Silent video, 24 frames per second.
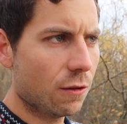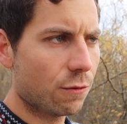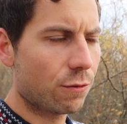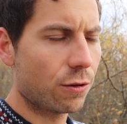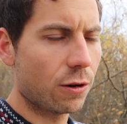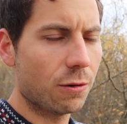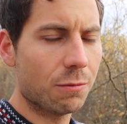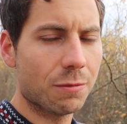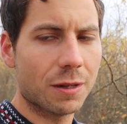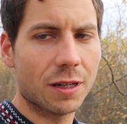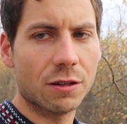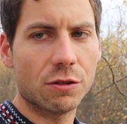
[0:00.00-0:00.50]

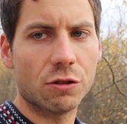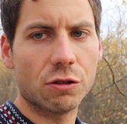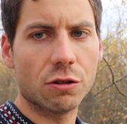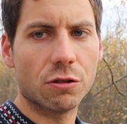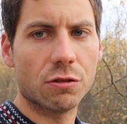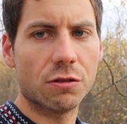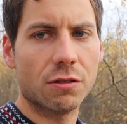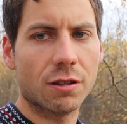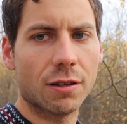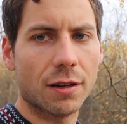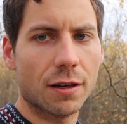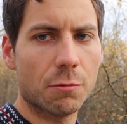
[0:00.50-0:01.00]
for me to
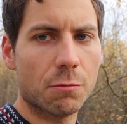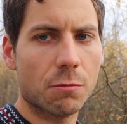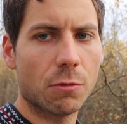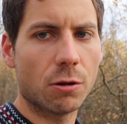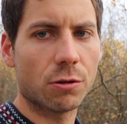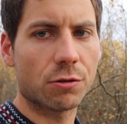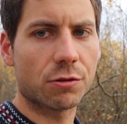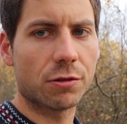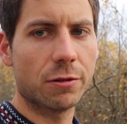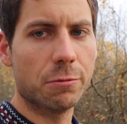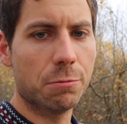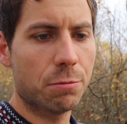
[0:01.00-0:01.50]
attend
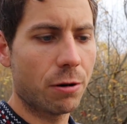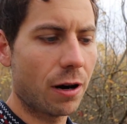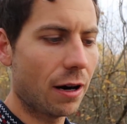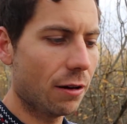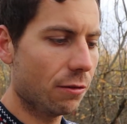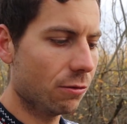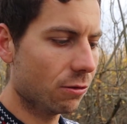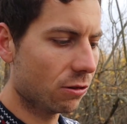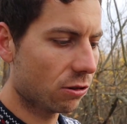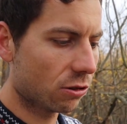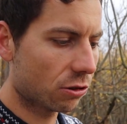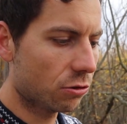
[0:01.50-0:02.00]
mostly
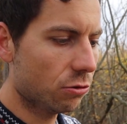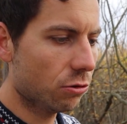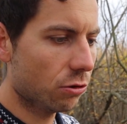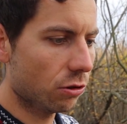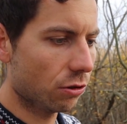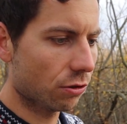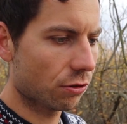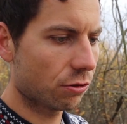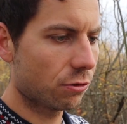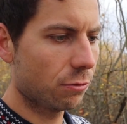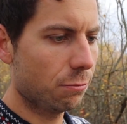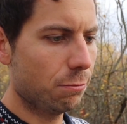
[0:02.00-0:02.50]
private
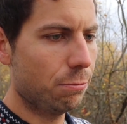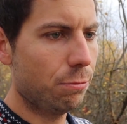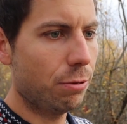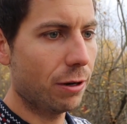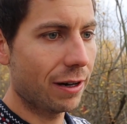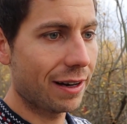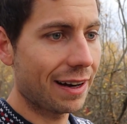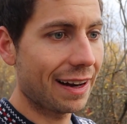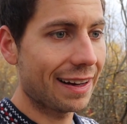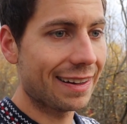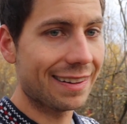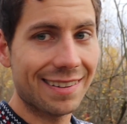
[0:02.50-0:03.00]
schools.
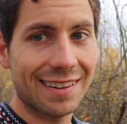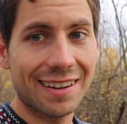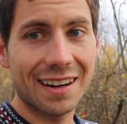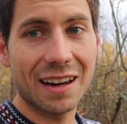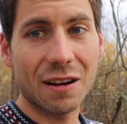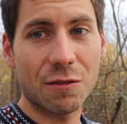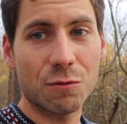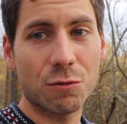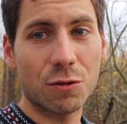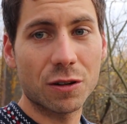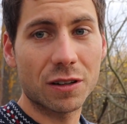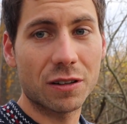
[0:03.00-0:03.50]
But I did
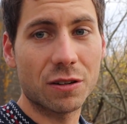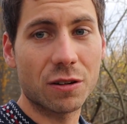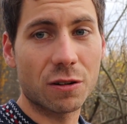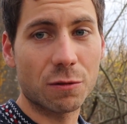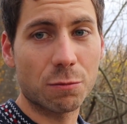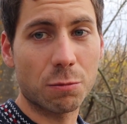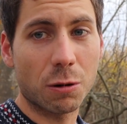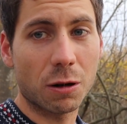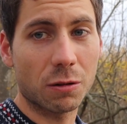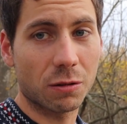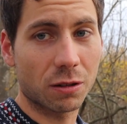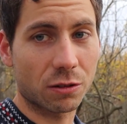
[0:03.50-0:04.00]
have 1 year
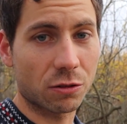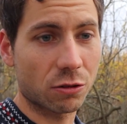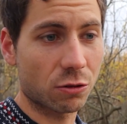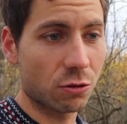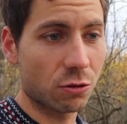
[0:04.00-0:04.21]
of public